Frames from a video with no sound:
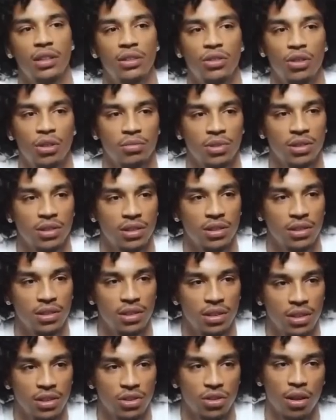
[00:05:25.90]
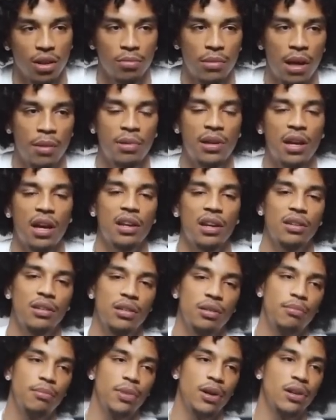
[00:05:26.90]
You know what I'm saying? So I'm, I'm kind
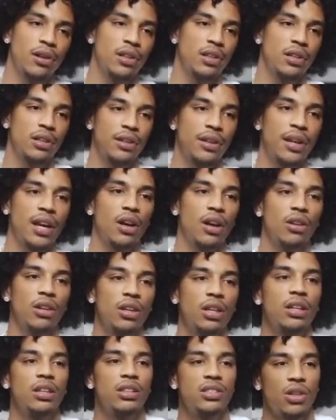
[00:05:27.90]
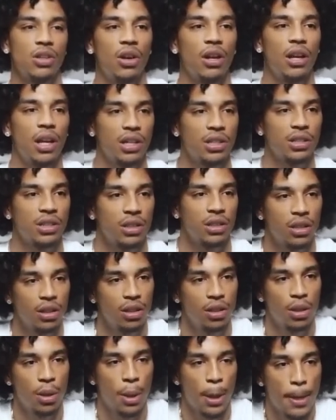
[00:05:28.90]
of barely now looking into all that shit.
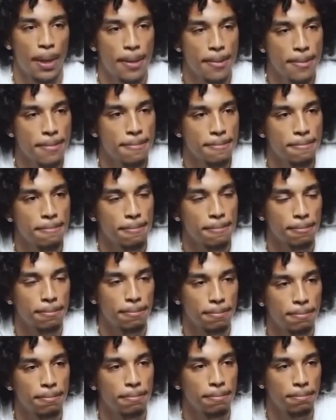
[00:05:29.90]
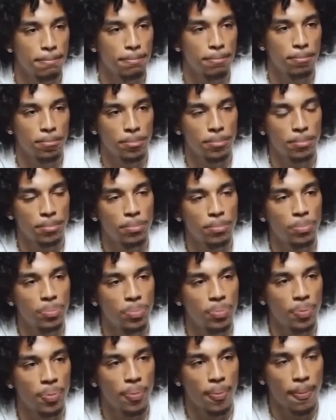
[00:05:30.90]
No, I'm kind of barely.
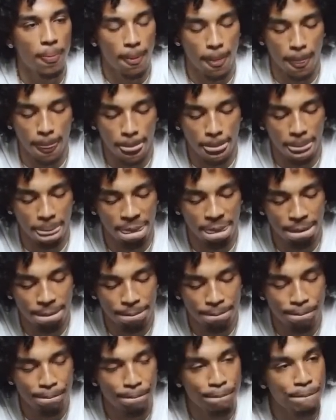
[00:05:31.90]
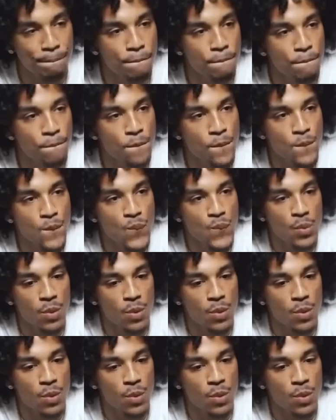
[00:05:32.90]
Any last words and shout out?